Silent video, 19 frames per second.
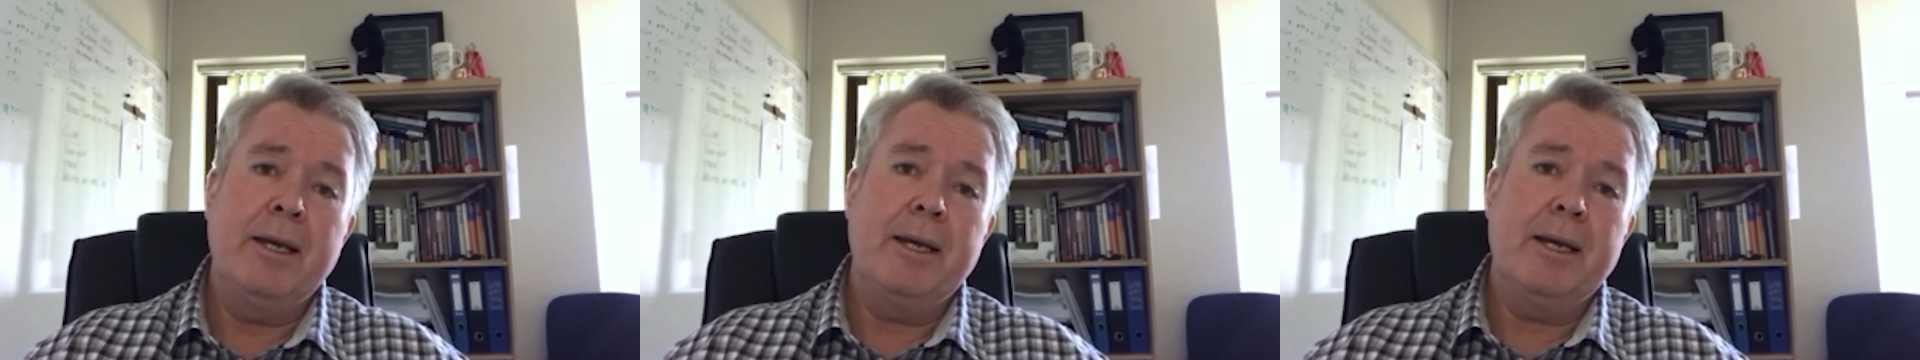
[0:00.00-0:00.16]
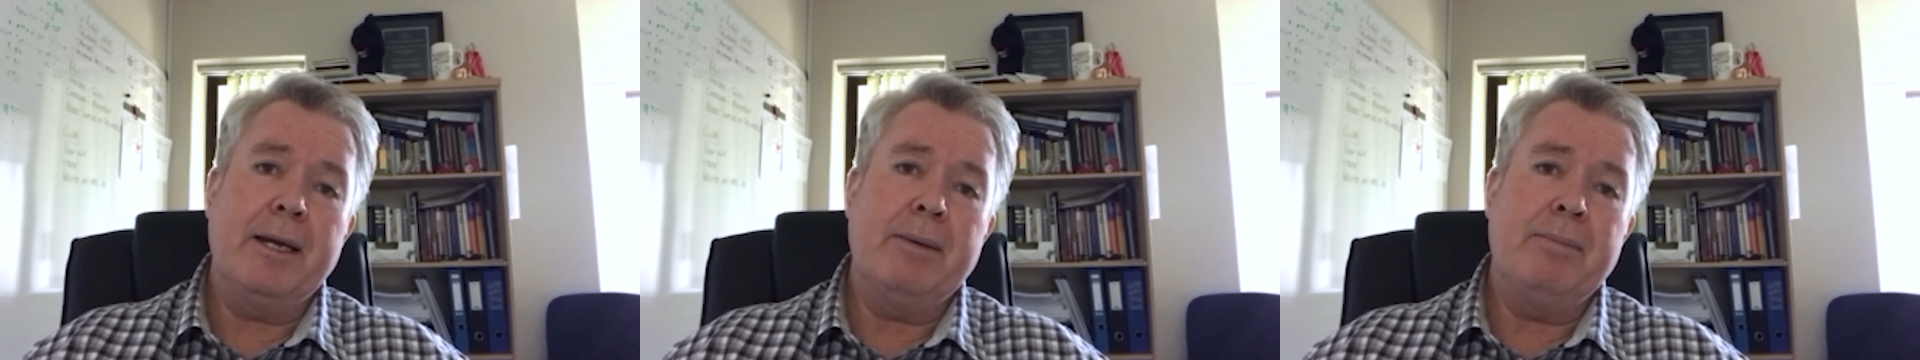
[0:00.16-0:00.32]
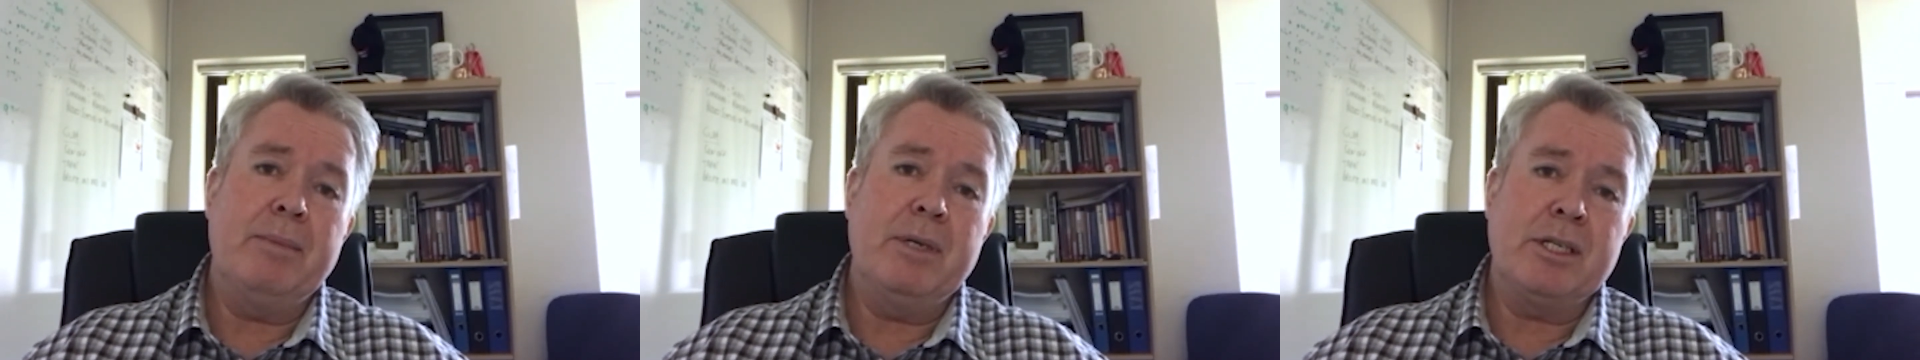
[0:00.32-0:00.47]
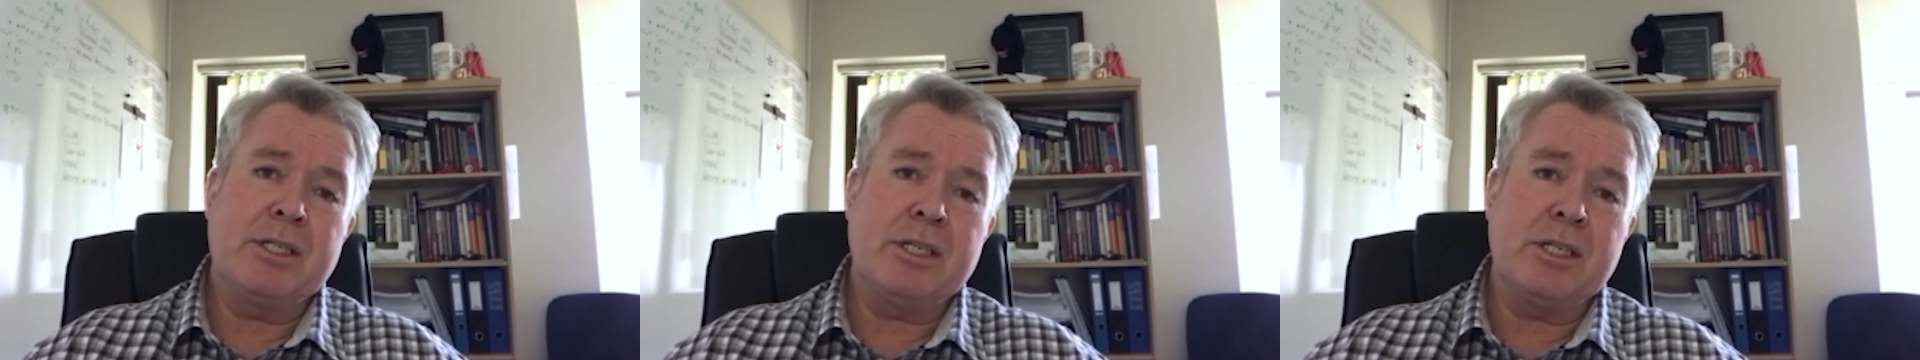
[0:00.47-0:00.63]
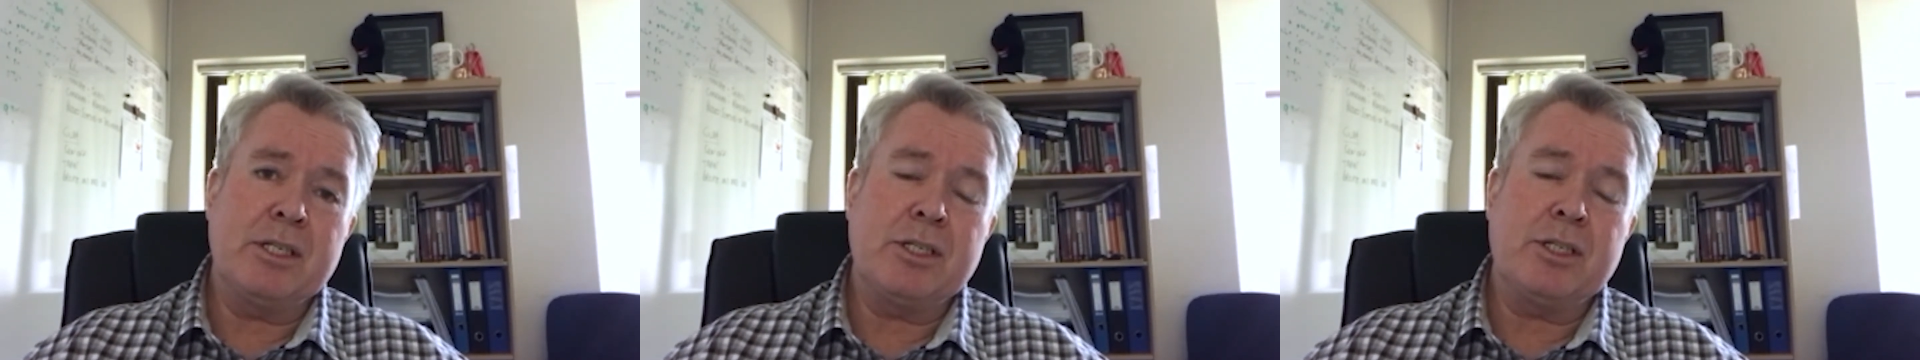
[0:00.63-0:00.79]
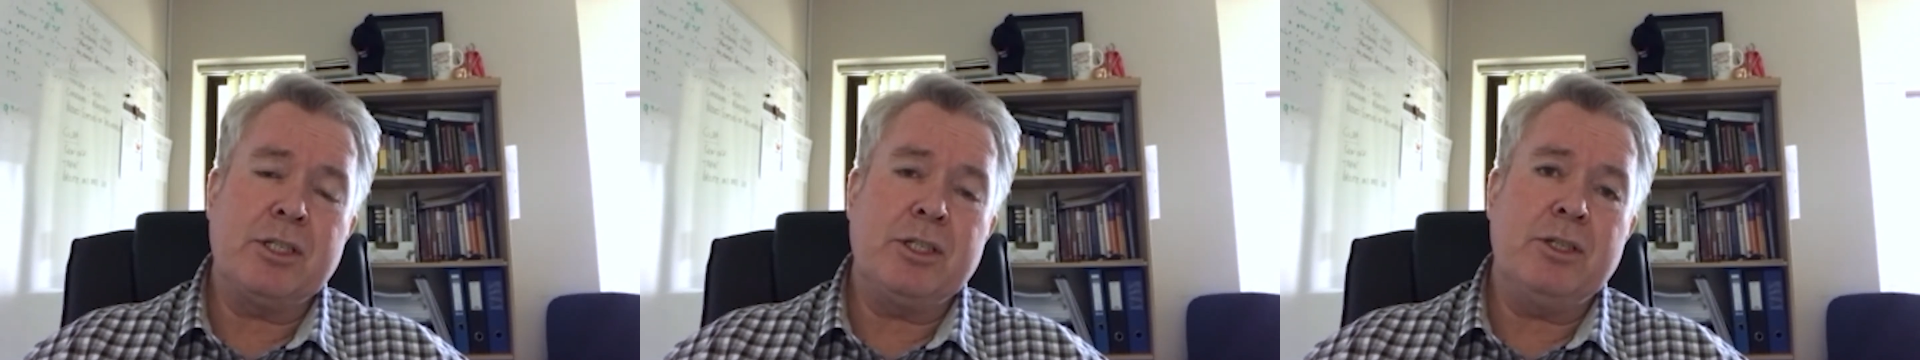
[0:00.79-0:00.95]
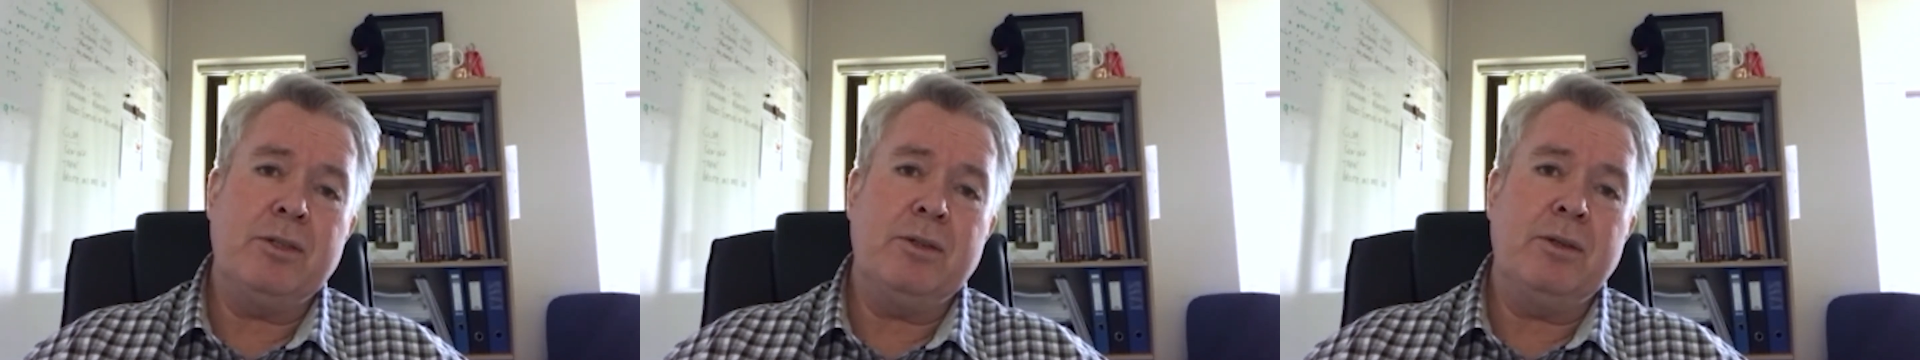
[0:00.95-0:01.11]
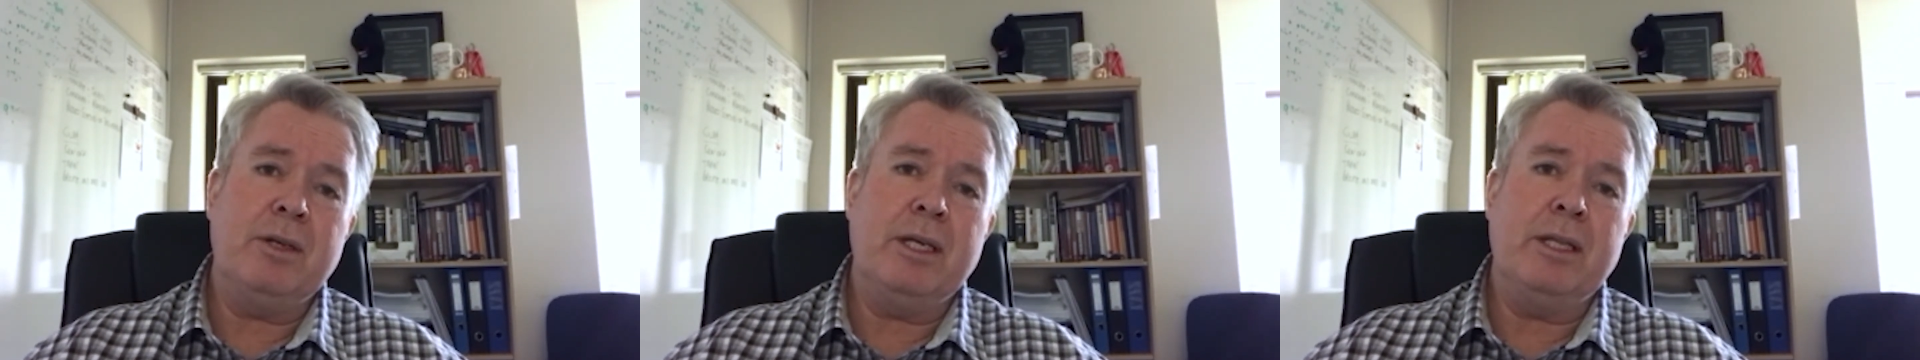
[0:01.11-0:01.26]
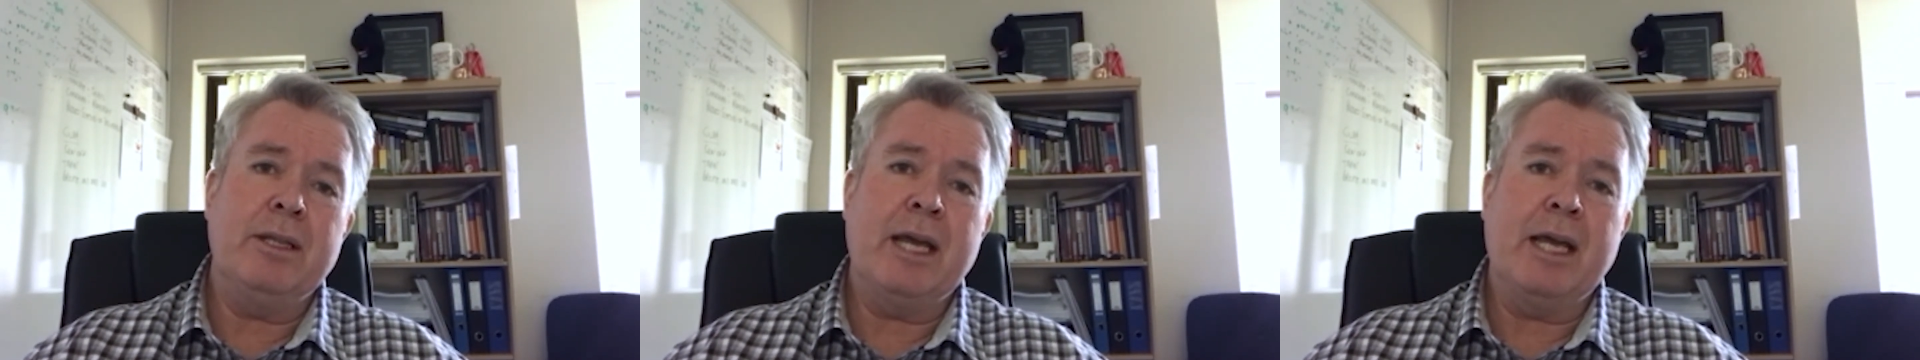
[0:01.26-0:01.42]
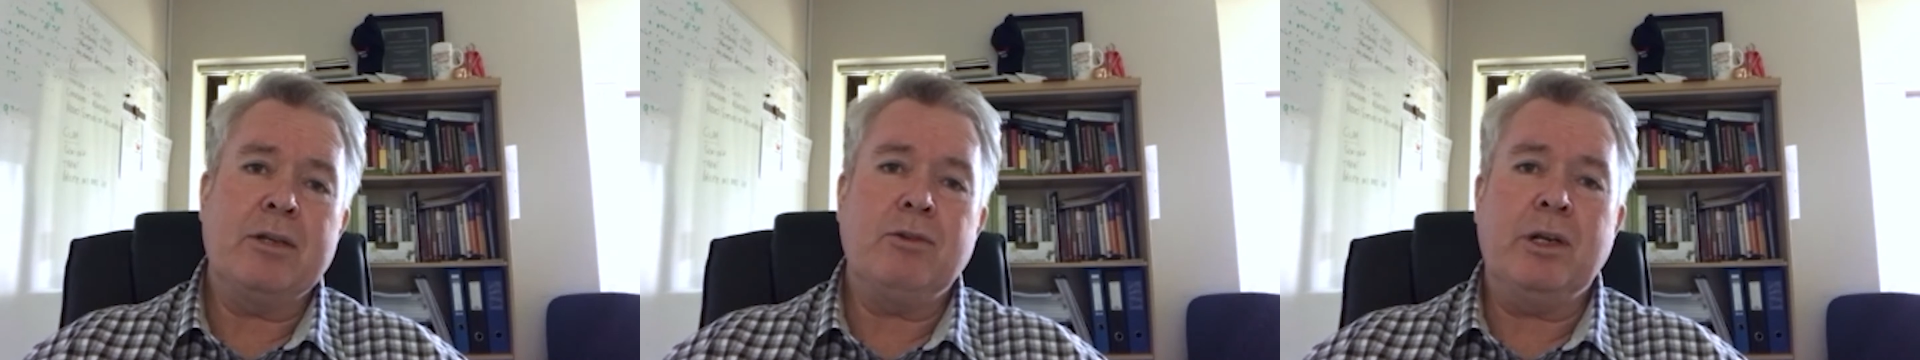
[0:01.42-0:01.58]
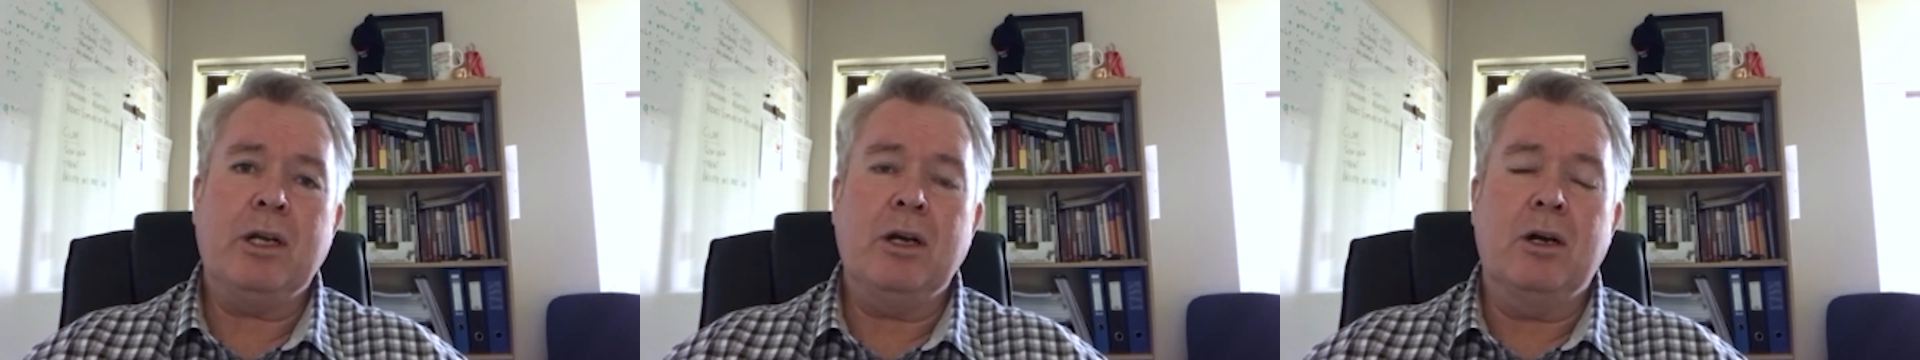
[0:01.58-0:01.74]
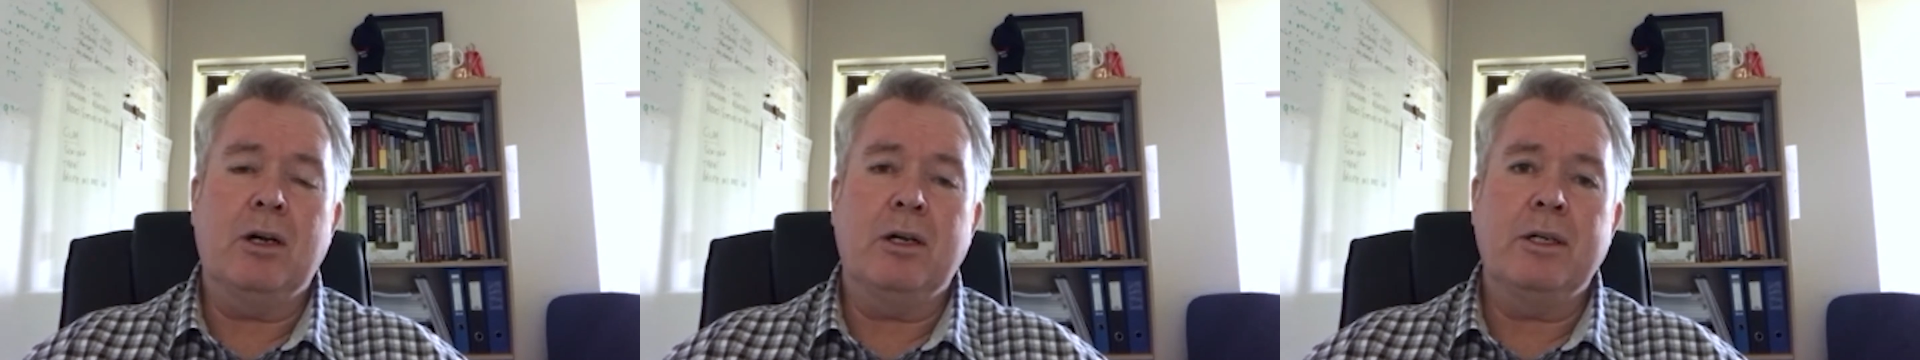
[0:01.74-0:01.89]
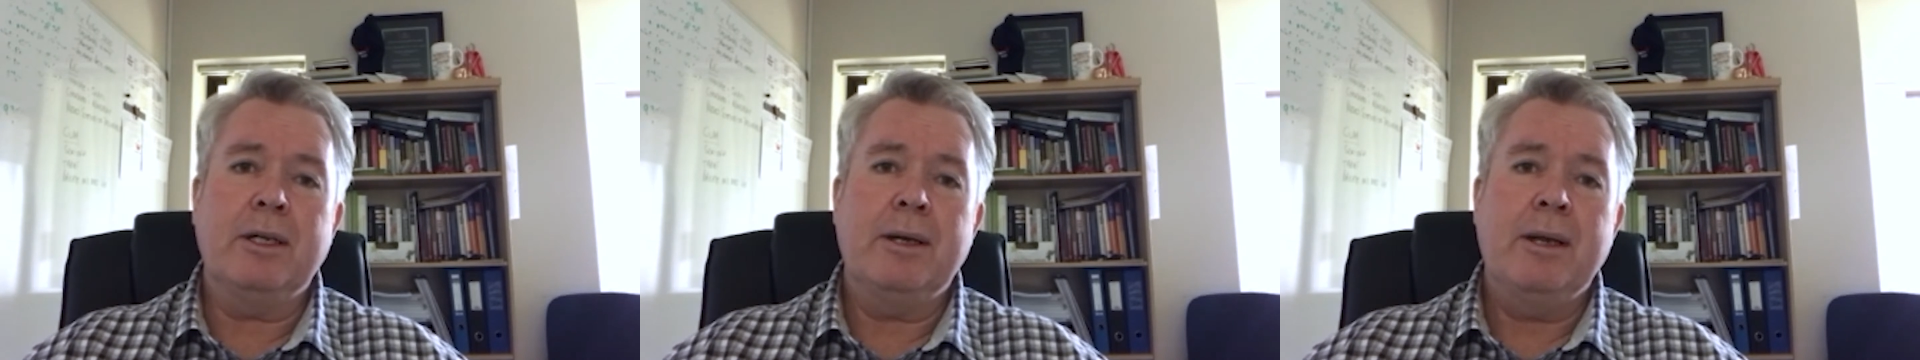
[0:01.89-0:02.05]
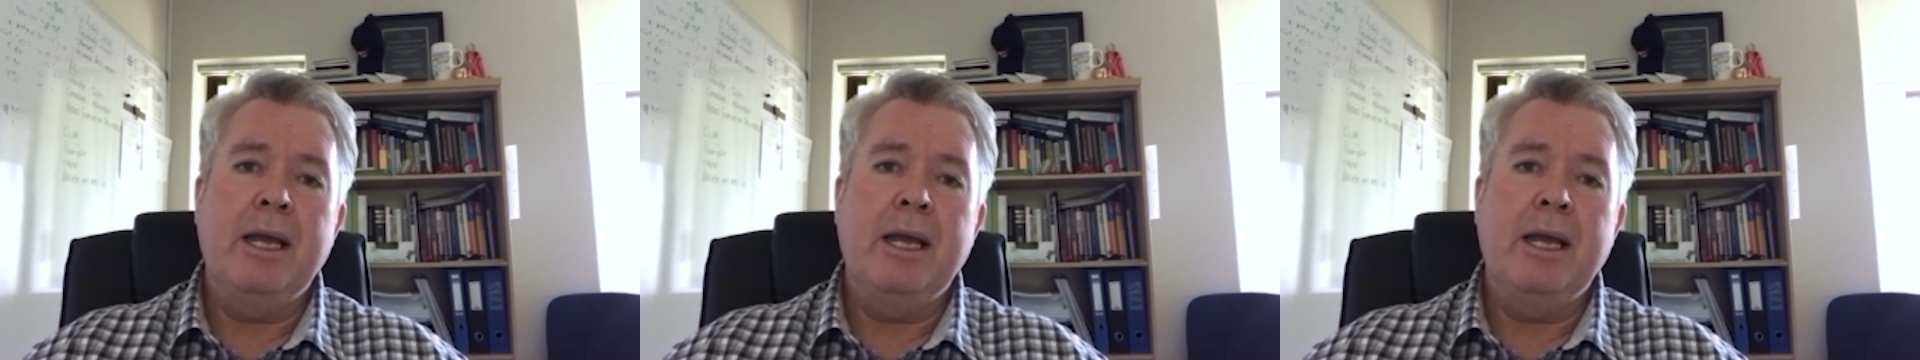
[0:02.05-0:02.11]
assist you in that regard.